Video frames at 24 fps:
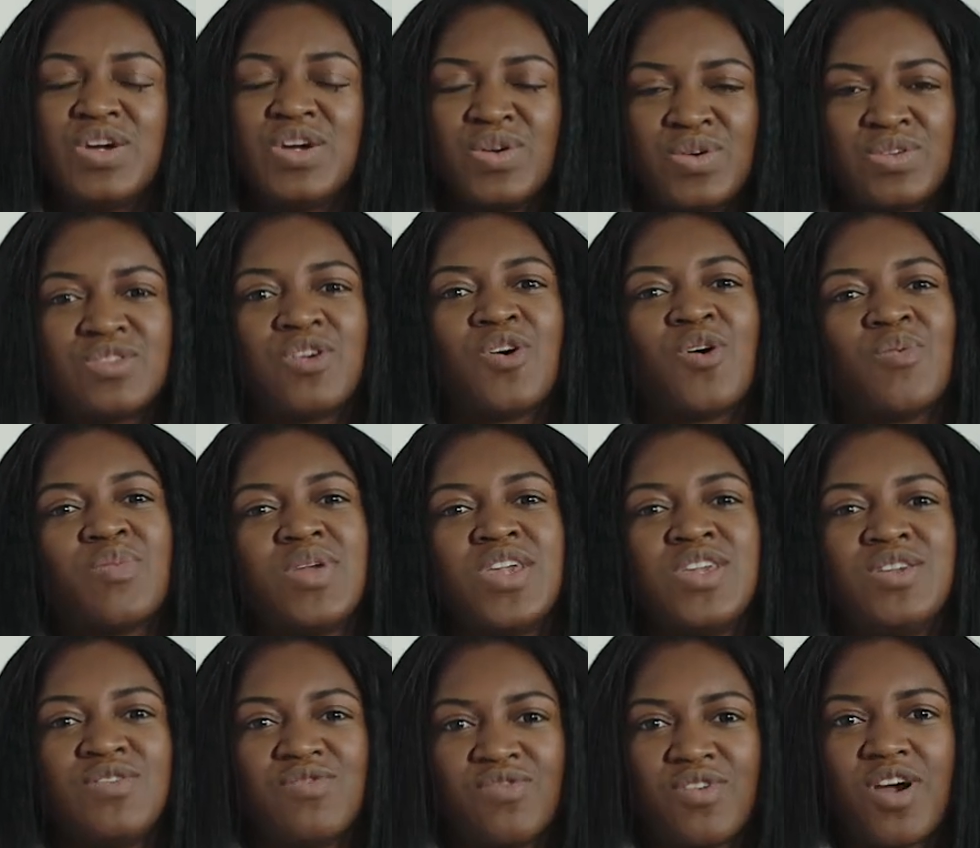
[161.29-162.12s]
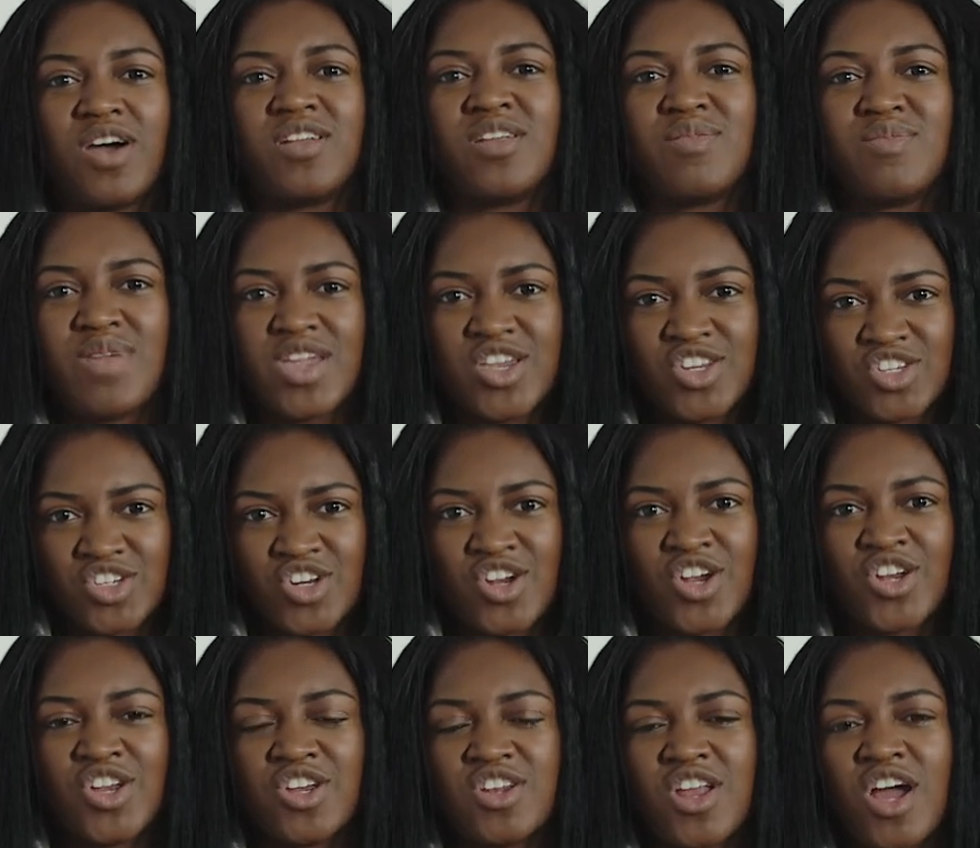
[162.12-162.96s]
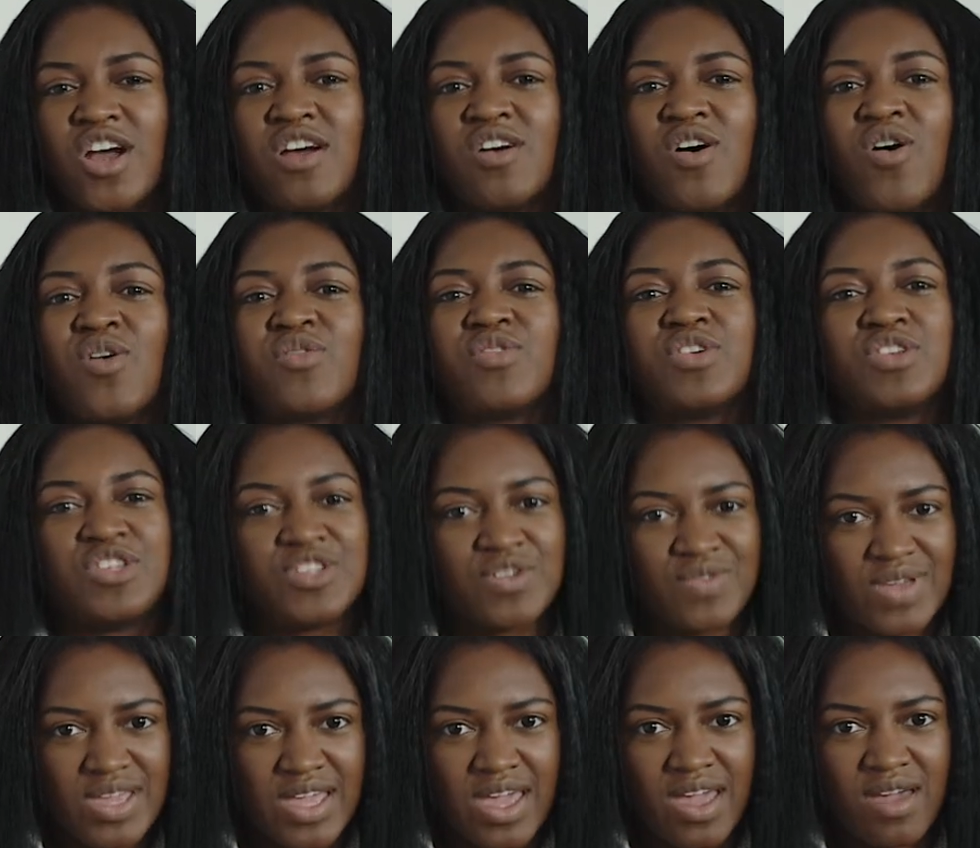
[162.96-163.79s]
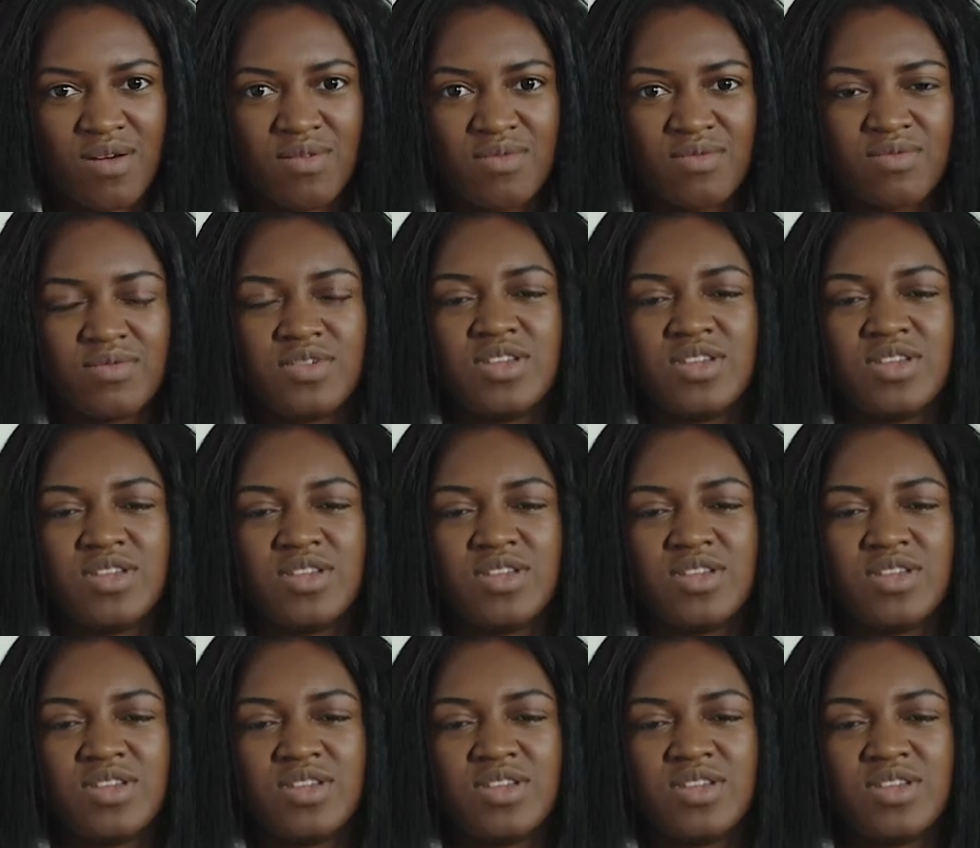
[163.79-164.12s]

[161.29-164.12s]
who told me you've got to make sure you're not overdoing it.